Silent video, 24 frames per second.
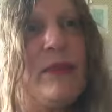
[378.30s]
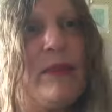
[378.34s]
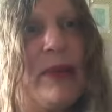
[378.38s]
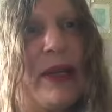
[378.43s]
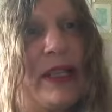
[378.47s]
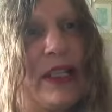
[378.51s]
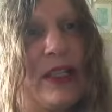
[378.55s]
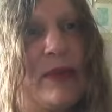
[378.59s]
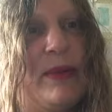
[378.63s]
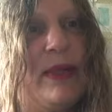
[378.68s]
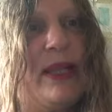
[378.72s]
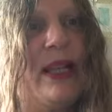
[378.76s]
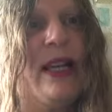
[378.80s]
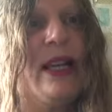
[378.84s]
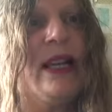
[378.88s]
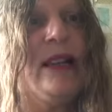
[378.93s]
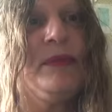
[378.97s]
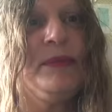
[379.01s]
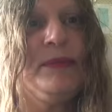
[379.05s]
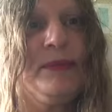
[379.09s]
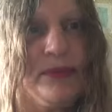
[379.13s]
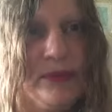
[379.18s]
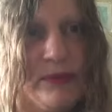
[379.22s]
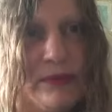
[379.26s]
picked me
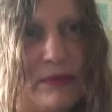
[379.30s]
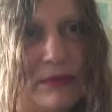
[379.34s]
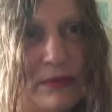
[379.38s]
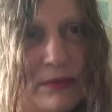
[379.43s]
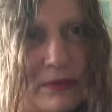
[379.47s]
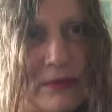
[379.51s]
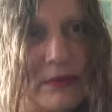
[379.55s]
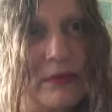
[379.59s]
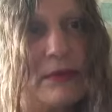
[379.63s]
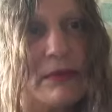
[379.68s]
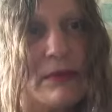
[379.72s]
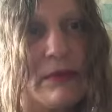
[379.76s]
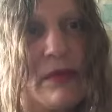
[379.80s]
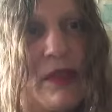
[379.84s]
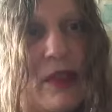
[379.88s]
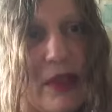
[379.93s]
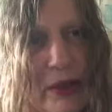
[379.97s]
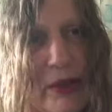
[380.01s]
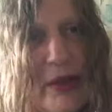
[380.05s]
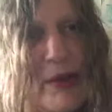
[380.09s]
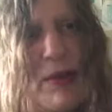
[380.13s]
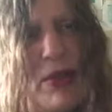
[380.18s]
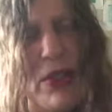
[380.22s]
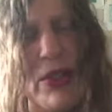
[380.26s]
up.
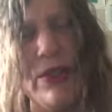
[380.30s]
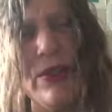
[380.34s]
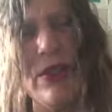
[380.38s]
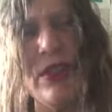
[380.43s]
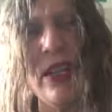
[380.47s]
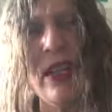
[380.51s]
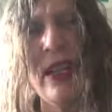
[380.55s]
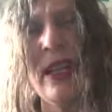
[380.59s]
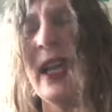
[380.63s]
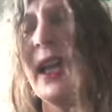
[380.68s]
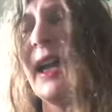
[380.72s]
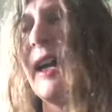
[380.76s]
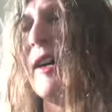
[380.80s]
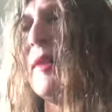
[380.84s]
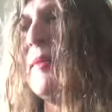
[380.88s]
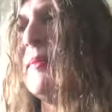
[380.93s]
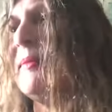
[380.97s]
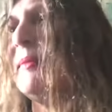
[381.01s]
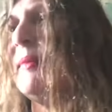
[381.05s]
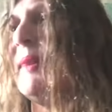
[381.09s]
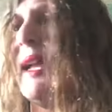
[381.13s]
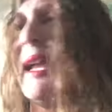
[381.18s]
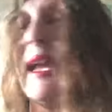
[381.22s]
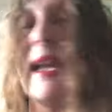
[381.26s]
I was still saying help.
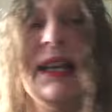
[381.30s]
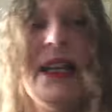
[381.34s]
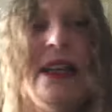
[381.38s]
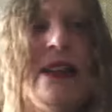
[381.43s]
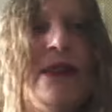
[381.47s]
And he